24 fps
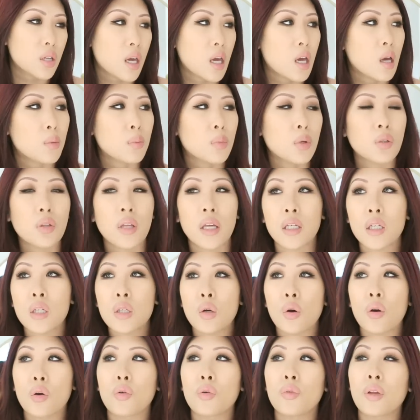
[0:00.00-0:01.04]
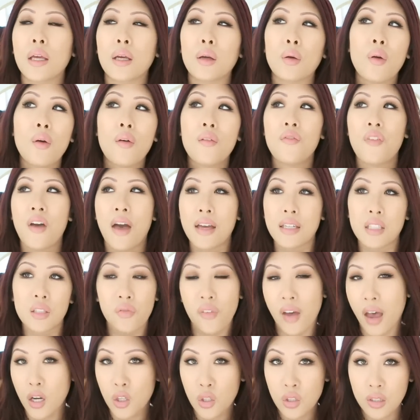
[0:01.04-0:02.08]
and M or like, you know, like fast
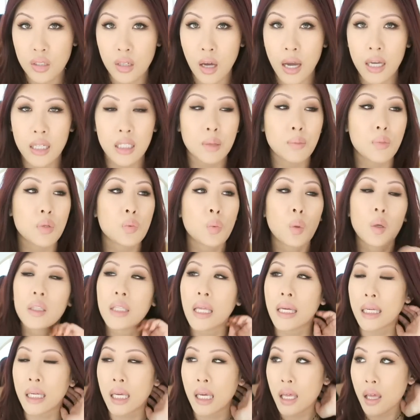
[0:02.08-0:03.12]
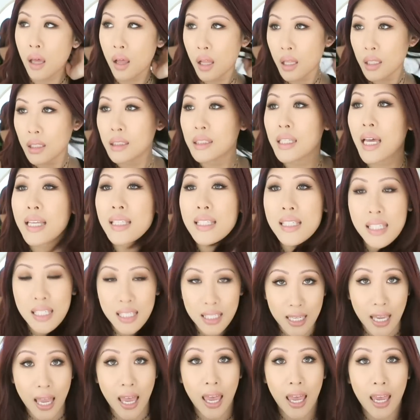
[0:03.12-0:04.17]
fashion items where like, let's
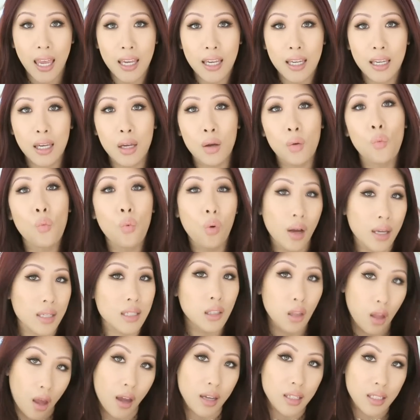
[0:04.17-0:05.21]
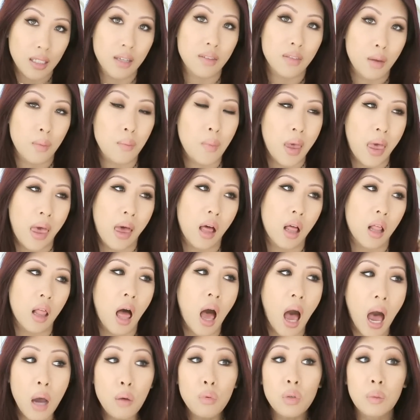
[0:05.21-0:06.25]
say it was lost in the
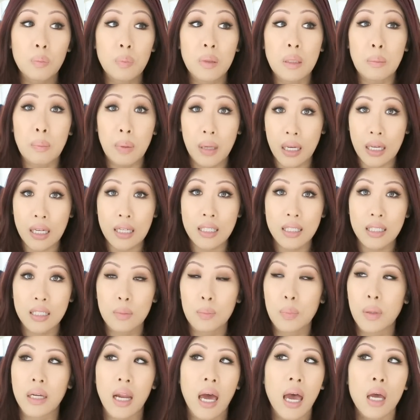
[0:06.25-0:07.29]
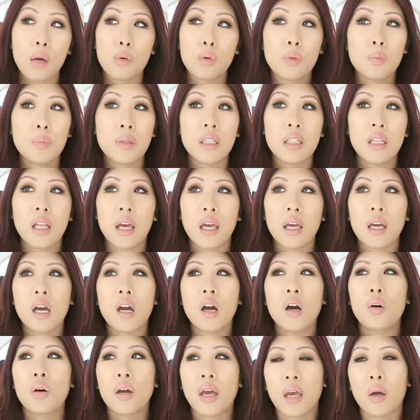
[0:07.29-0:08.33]
mail, I would be pissed, but I would be
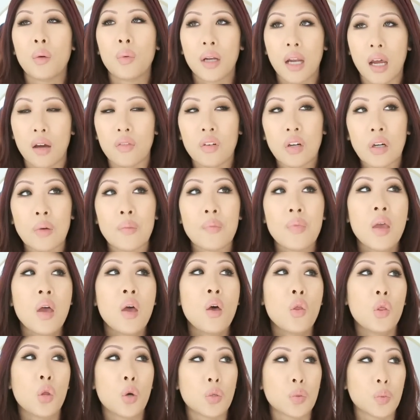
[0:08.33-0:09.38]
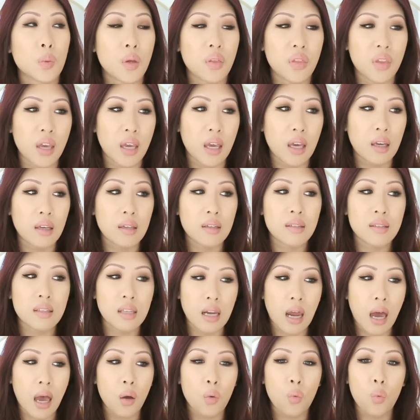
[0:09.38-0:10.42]
like, okay, whatever. Those were things
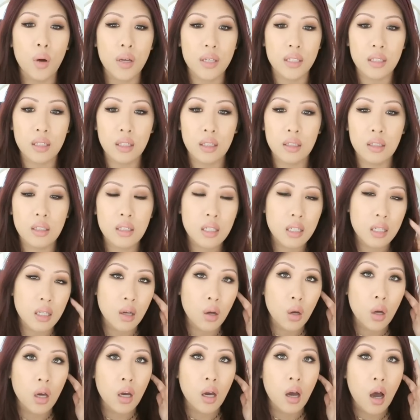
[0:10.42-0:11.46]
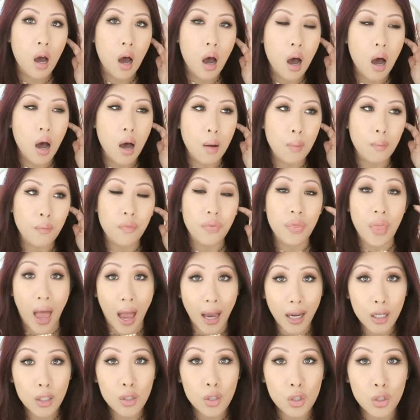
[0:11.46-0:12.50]
that I wasn't um,
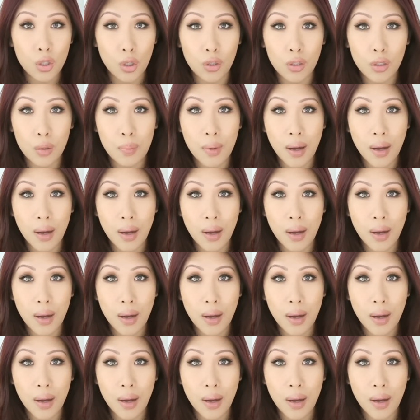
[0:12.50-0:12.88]
that concerned